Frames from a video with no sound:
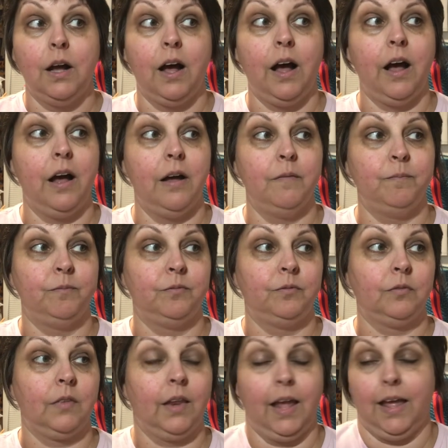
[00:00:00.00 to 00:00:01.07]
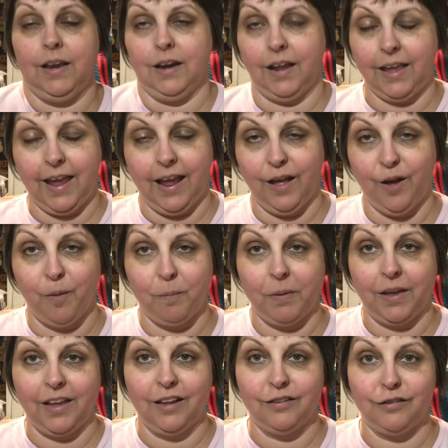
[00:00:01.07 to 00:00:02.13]
Um, and I can't help
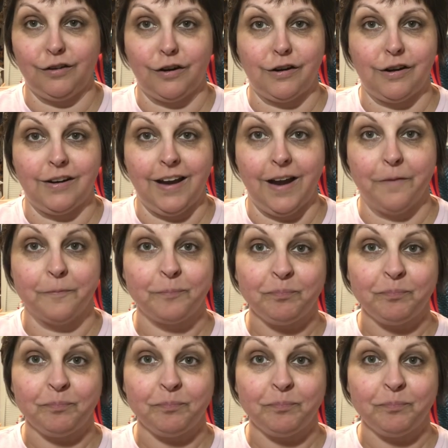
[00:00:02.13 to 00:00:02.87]
but get started now.